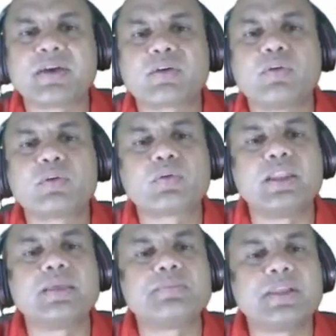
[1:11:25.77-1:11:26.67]
I go to
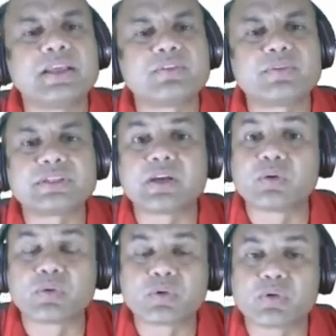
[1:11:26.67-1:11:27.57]
any place which I
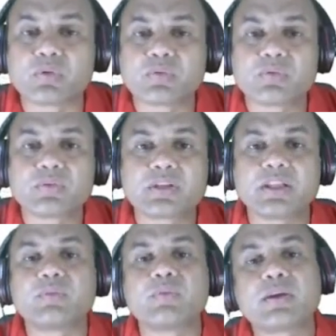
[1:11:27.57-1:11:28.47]
don't know,
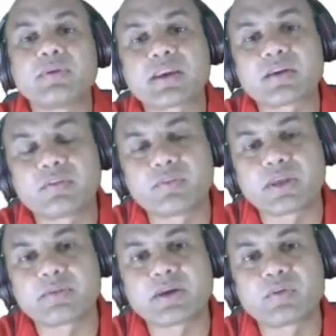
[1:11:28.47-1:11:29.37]
then what am I?
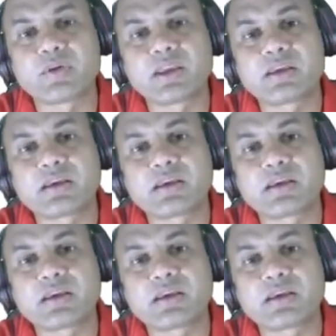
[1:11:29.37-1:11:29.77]
Where am I going?